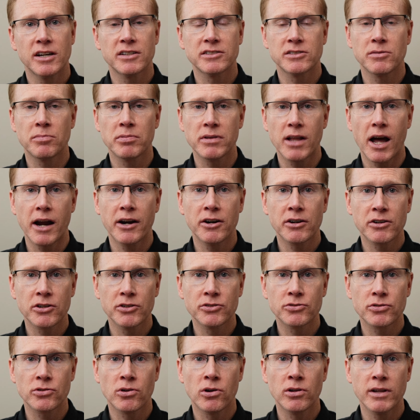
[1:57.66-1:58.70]
a supplier
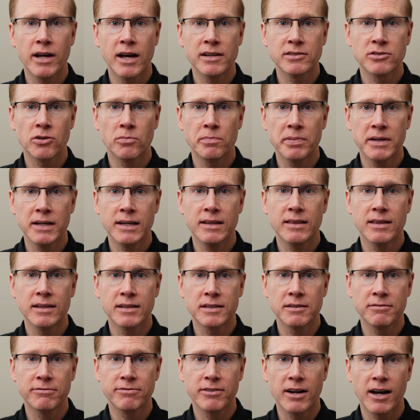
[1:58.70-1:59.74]
control SOP that
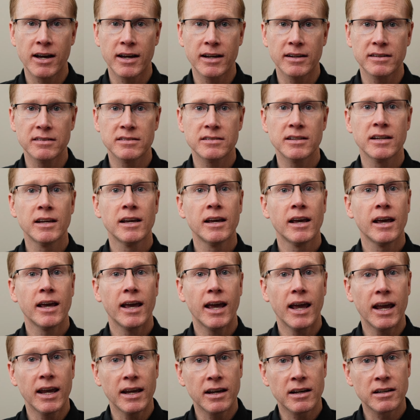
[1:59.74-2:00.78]
defines
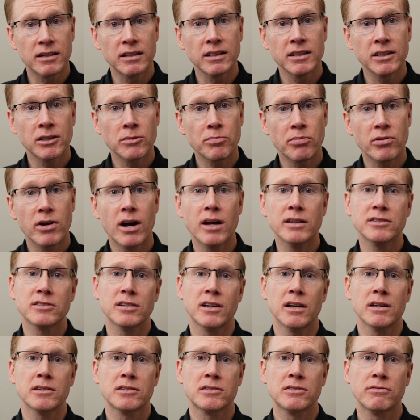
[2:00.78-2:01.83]
a clear
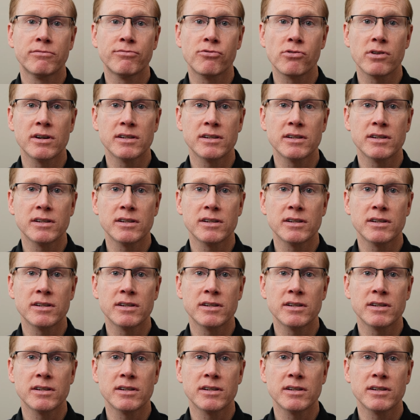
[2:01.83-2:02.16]
process for